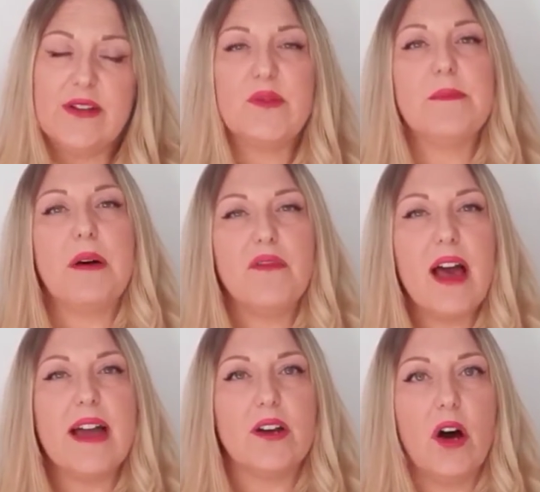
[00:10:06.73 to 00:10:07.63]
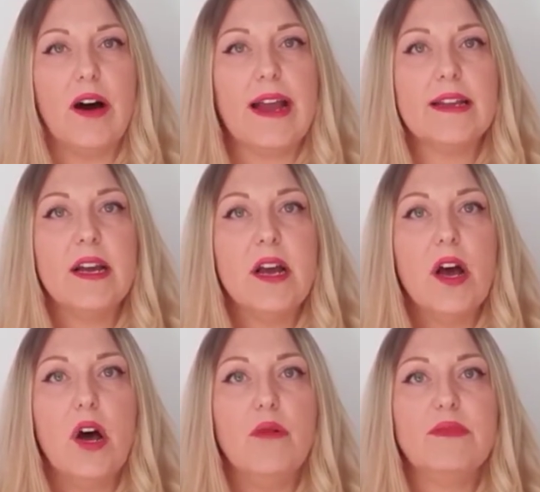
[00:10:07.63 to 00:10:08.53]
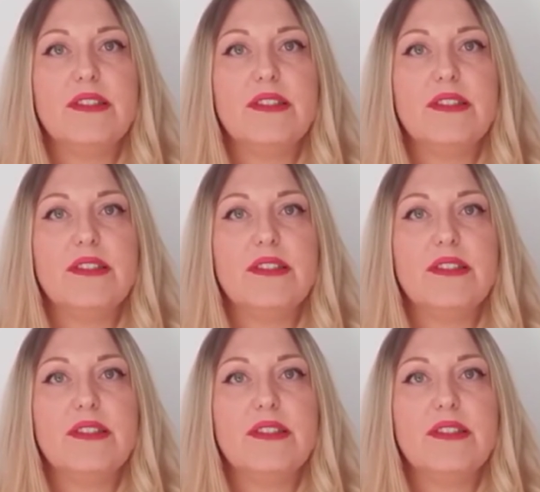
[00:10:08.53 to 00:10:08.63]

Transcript: It was above head height, so